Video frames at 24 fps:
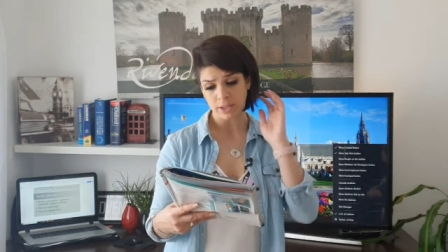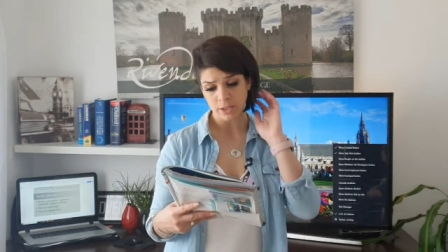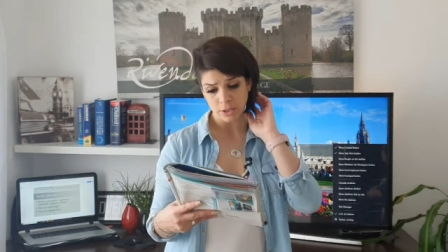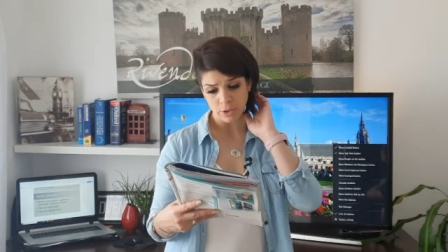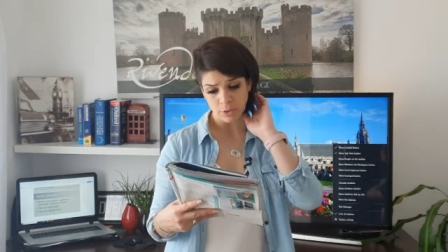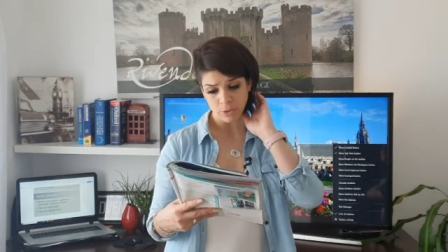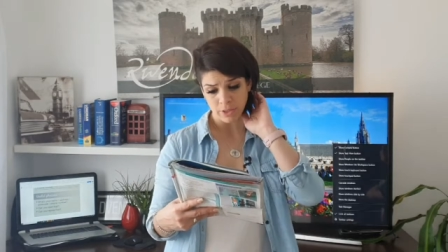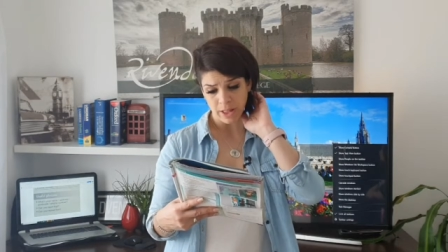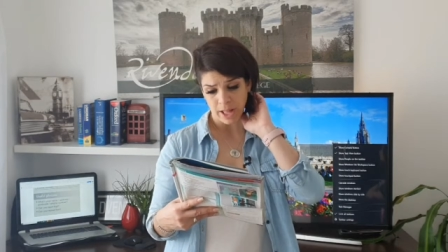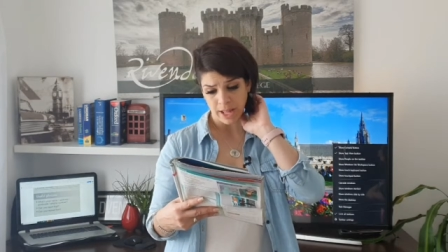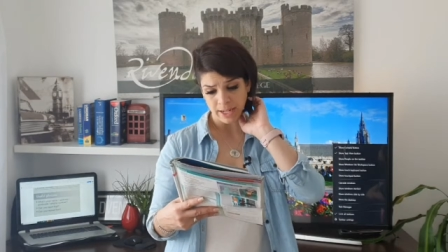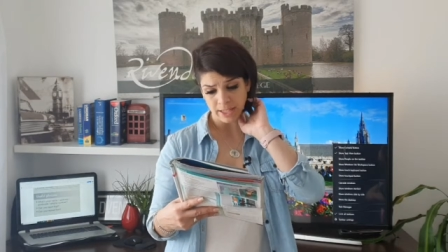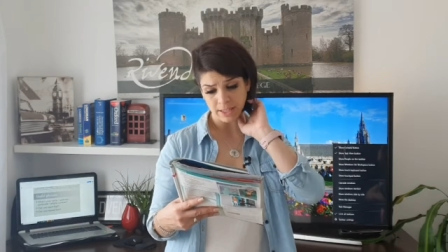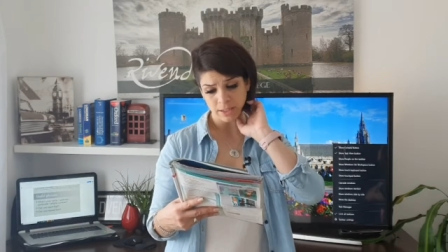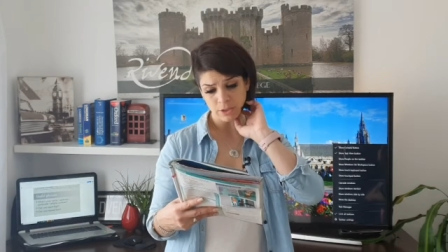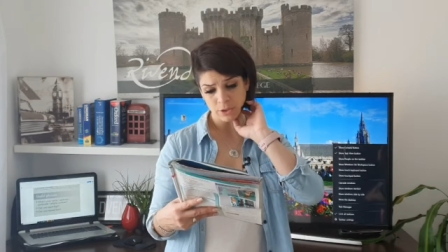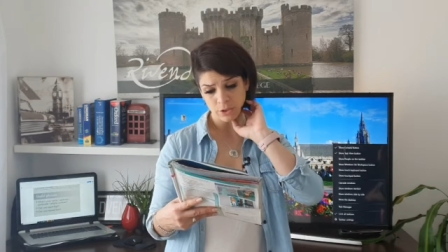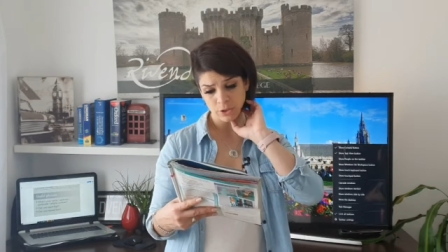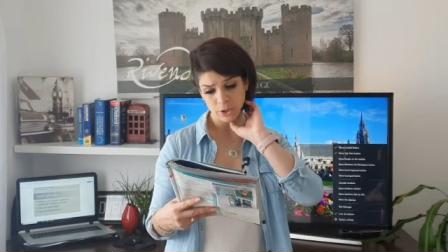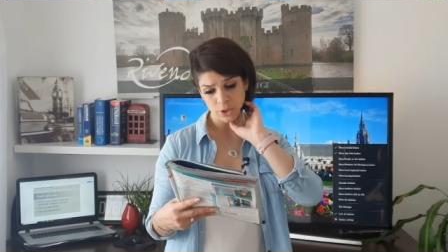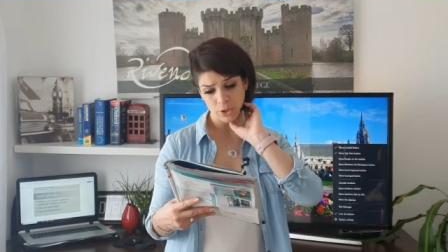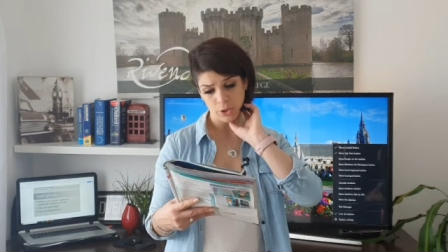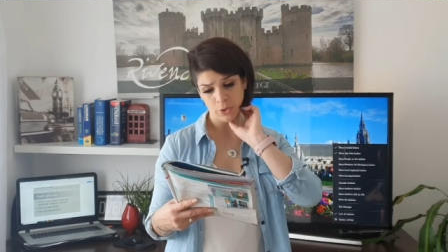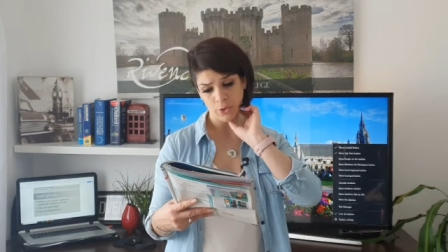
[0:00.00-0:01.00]
So that is
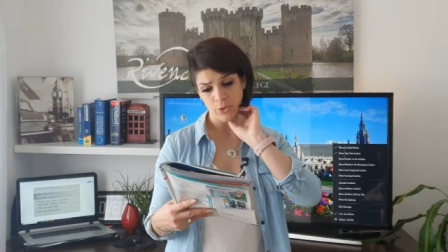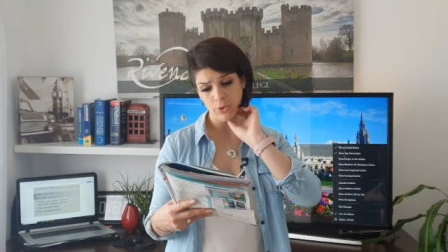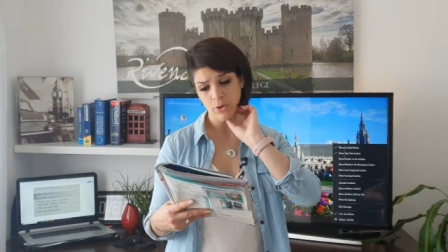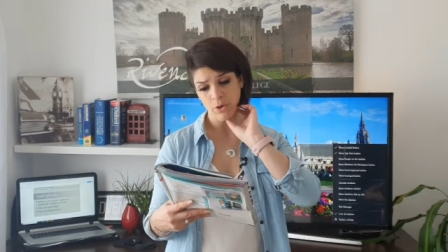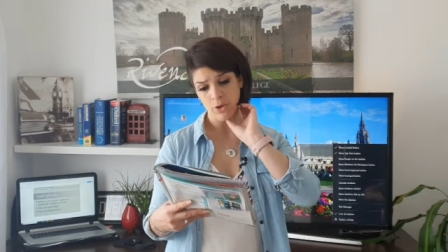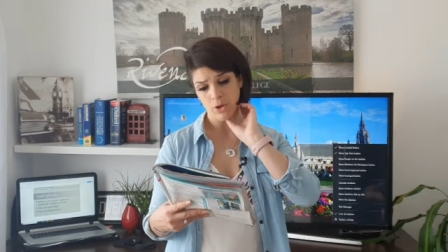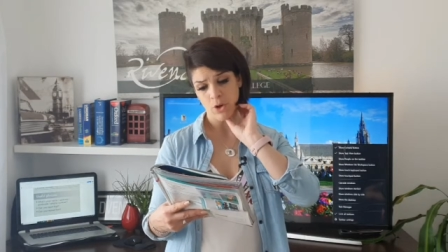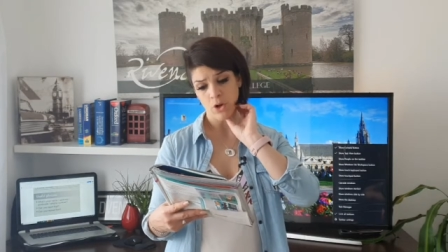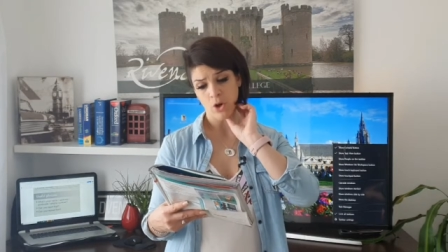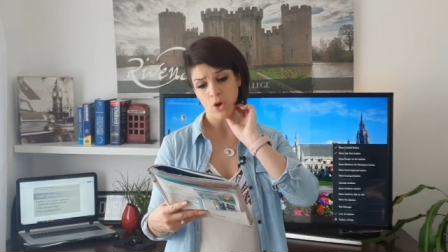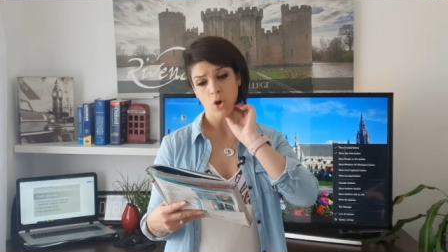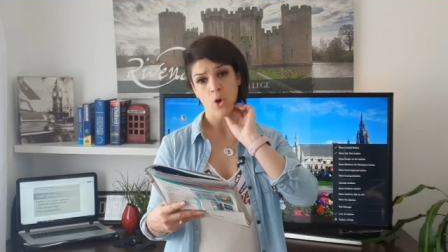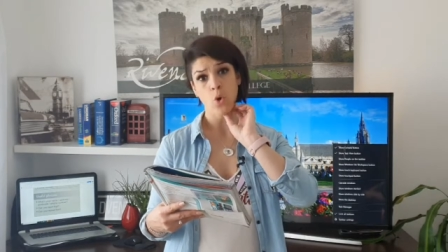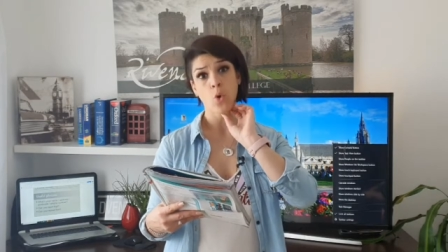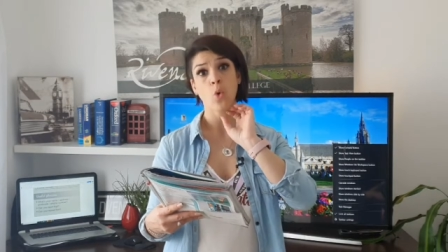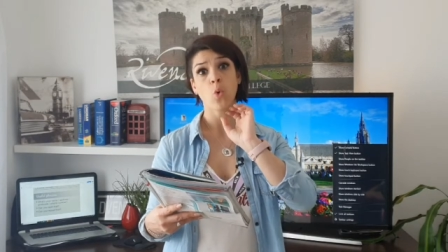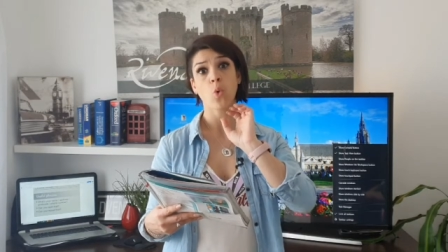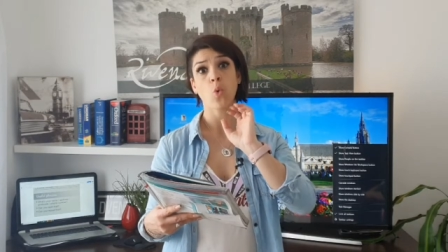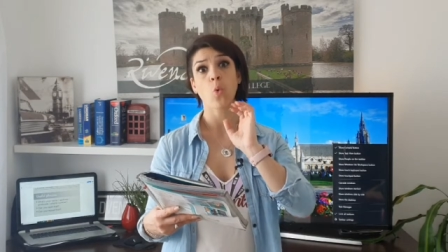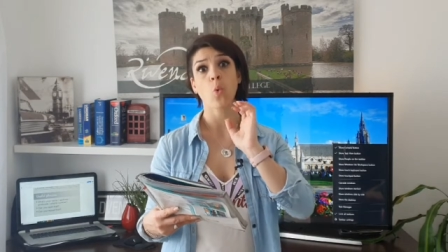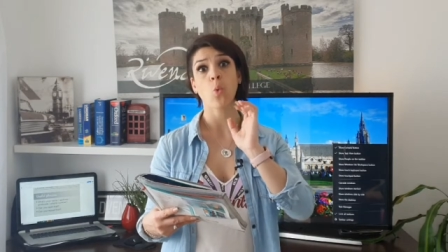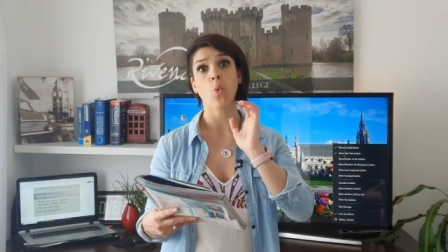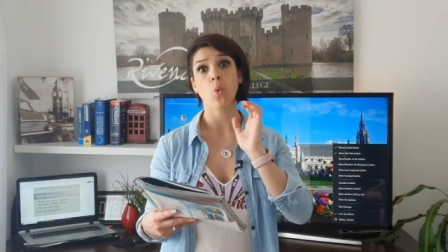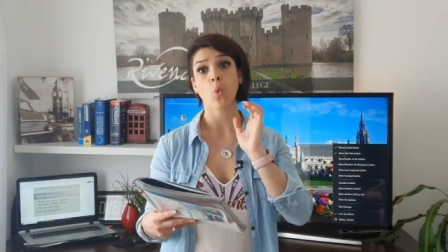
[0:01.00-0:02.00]
to
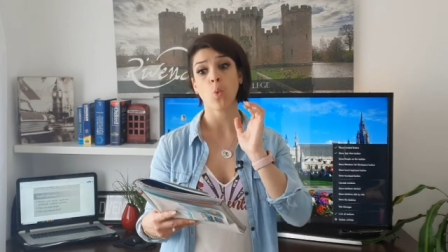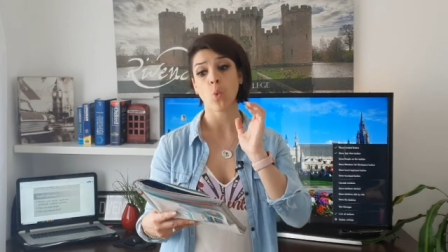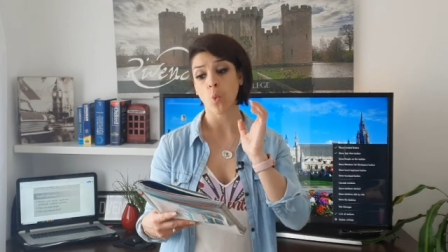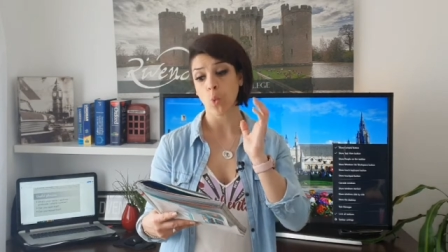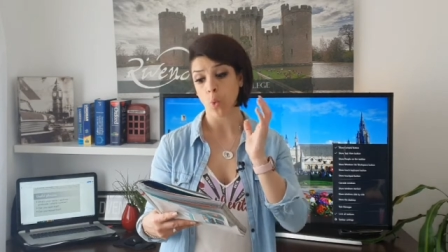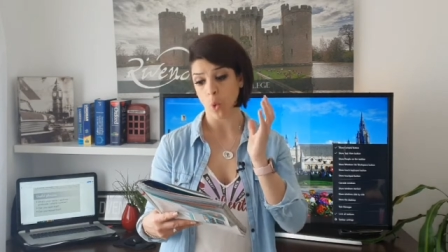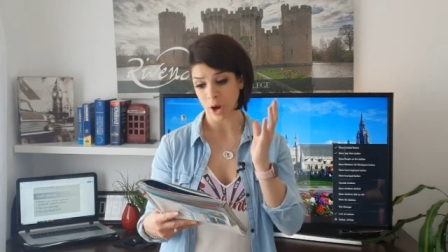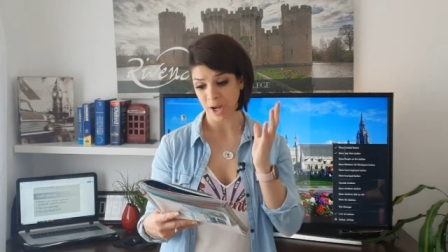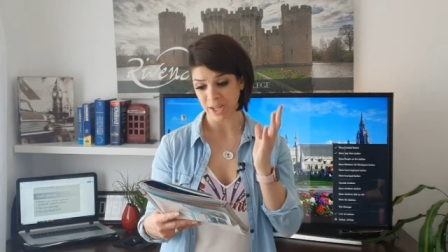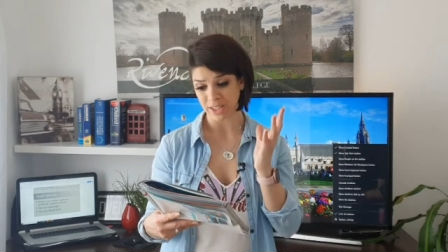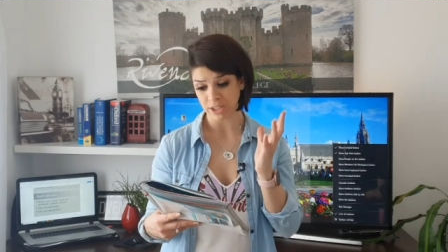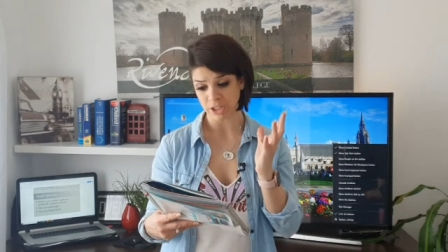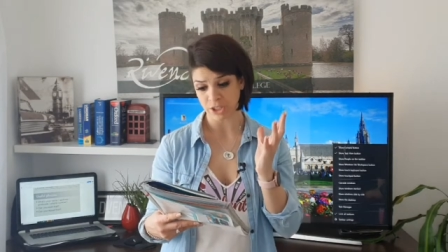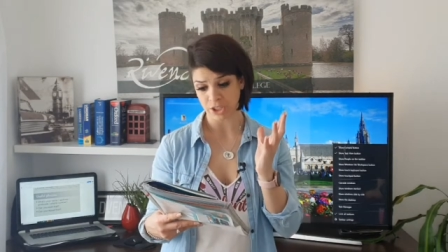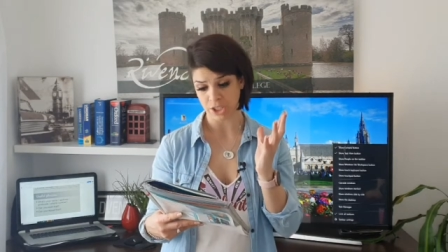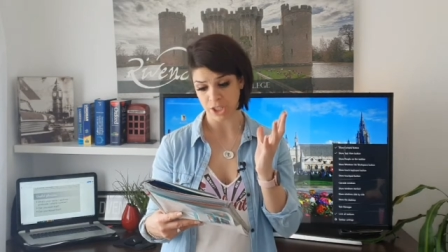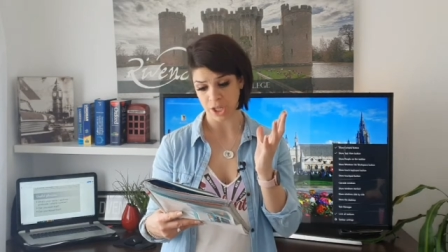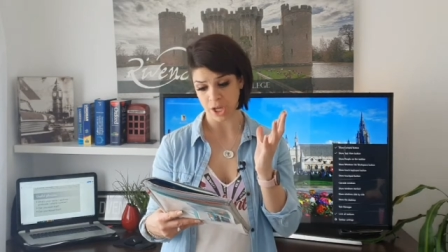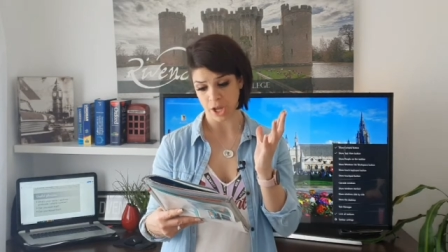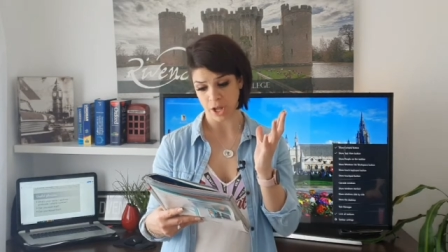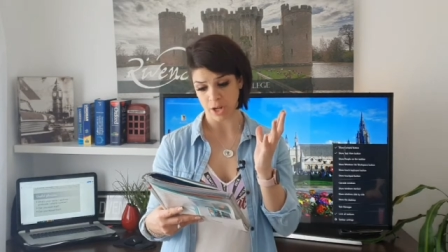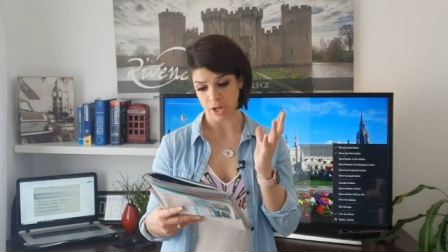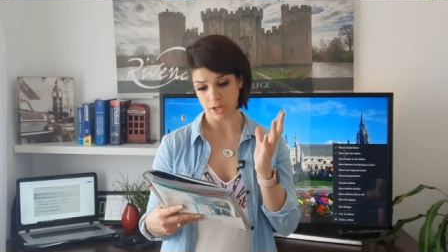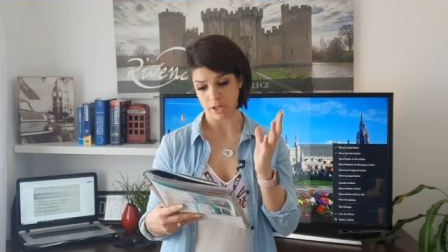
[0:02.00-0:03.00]

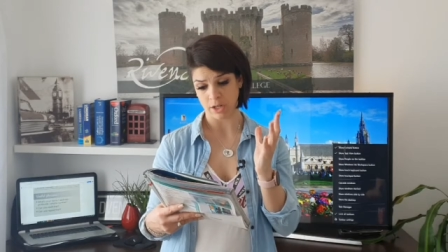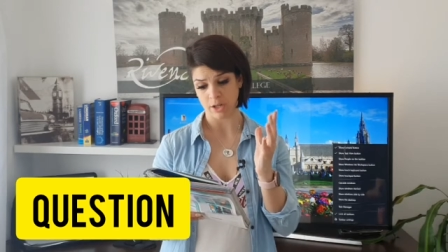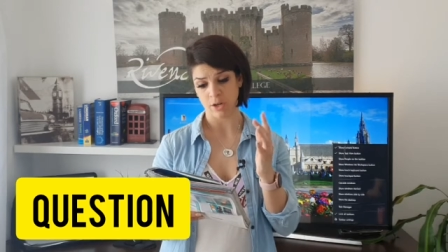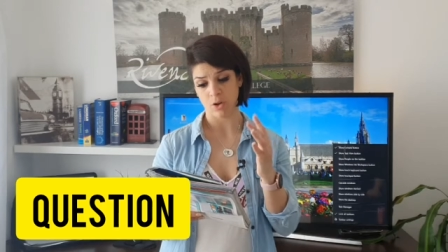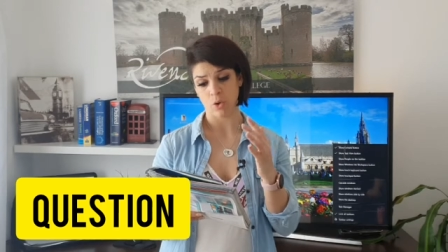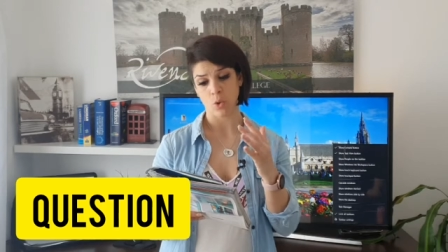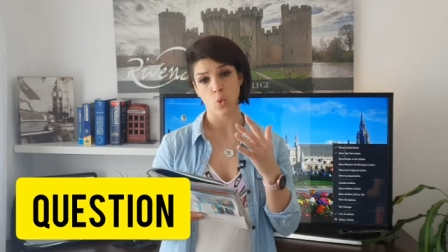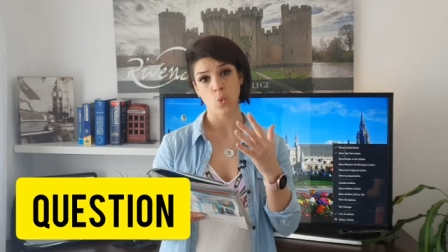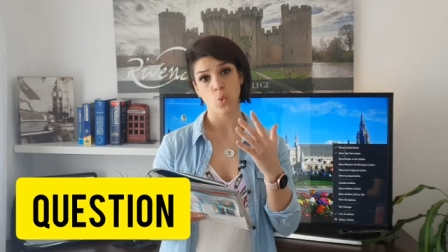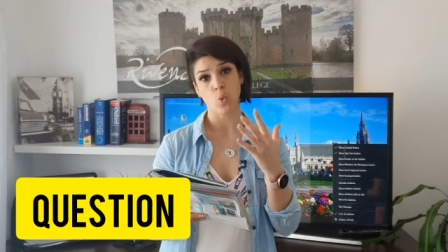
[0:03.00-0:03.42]
question,